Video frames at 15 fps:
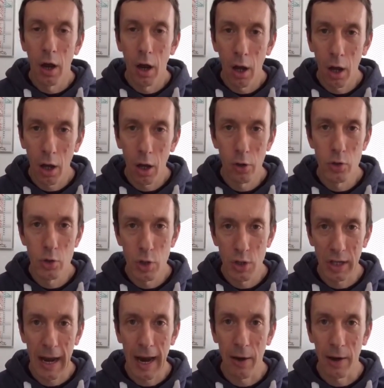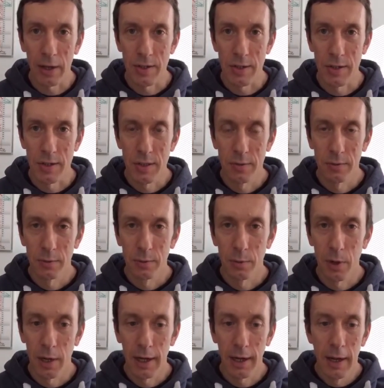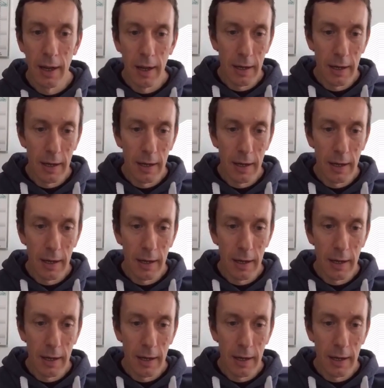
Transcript: 100 characters, right?